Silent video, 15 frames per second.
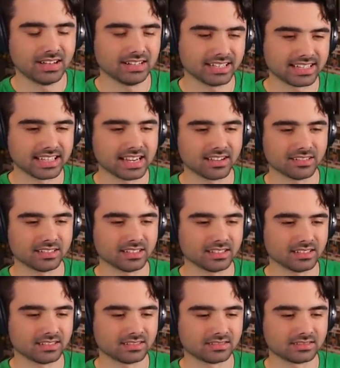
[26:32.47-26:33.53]
I now let's get we out. Should
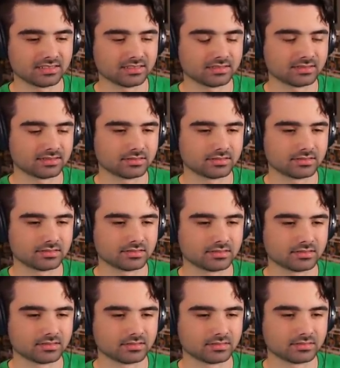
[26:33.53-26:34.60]
call her
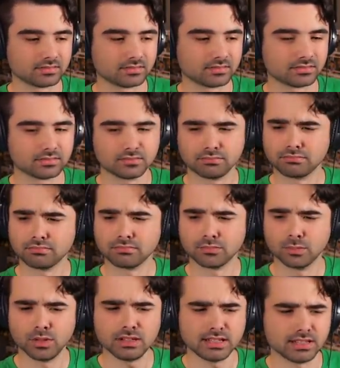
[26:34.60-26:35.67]
Ellie.
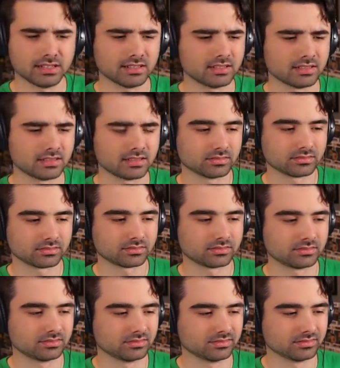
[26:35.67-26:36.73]
Really? I got
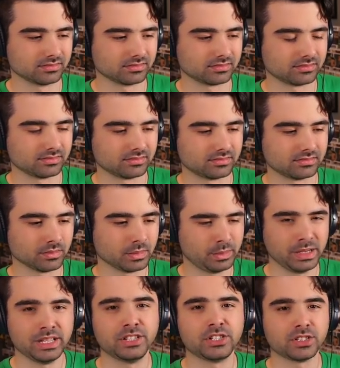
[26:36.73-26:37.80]
a better name.
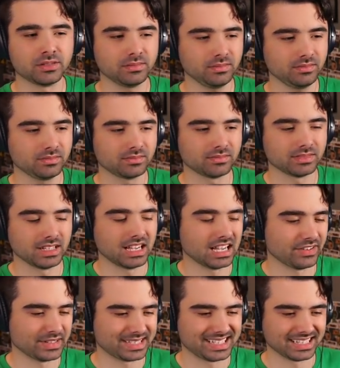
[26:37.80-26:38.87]
Peach. Peaches.
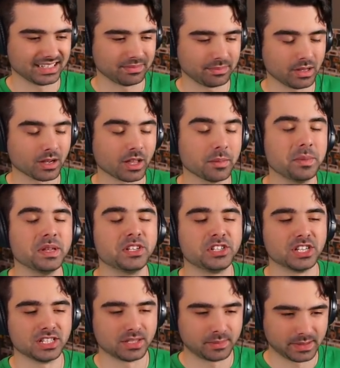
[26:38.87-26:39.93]
Ah, oh, that's it. Peaches? Okay,
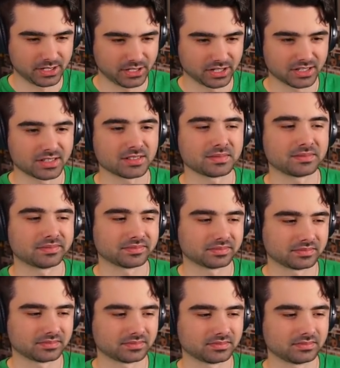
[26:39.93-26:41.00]
peaches, peaches. Why
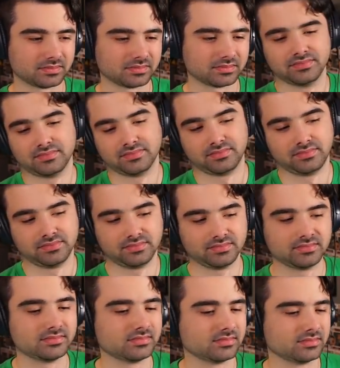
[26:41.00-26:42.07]
not? She's
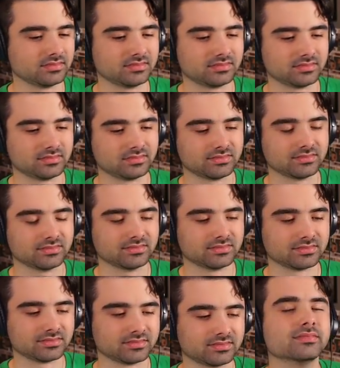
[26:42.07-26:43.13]
sweet and
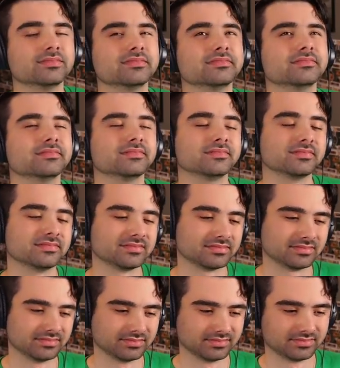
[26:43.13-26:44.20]
round and covered with
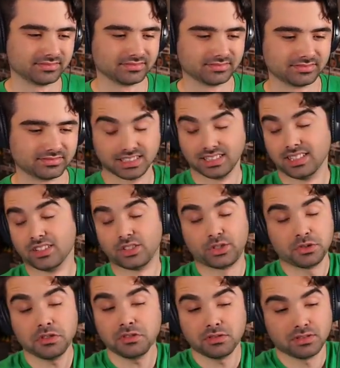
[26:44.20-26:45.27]
fuzz. Peaches.
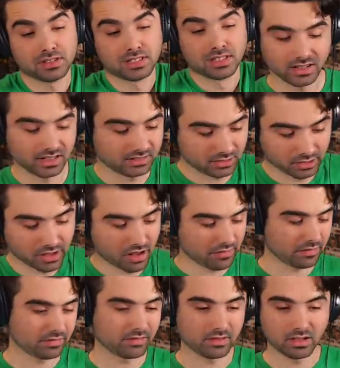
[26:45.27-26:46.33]
True. I love Could it. have